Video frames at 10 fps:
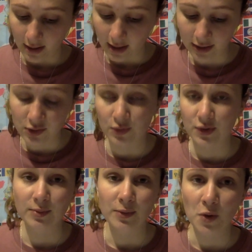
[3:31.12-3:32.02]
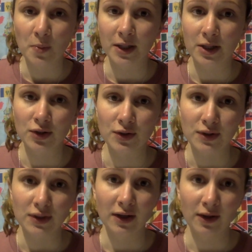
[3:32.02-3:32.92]
I drew some little pictures
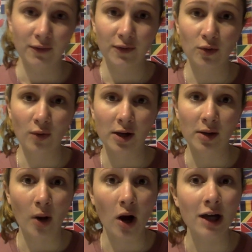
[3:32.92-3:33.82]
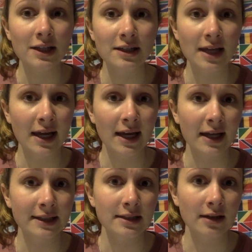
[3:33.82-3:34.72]
if you want to pause
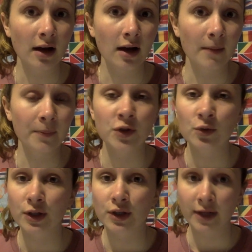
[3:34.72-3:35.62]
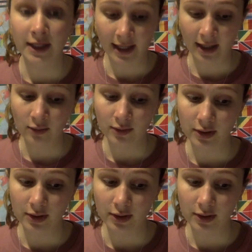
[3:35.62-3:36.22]
and do this right now.